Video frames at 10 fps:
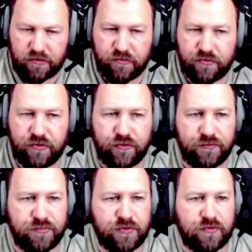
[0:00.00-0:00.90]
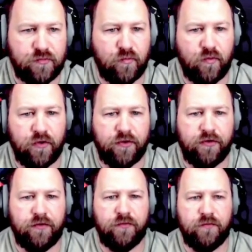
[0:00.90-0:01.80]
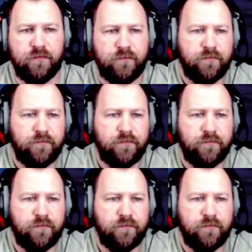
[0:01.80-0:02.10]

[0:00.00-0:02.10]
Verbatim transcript: two dupes, one new.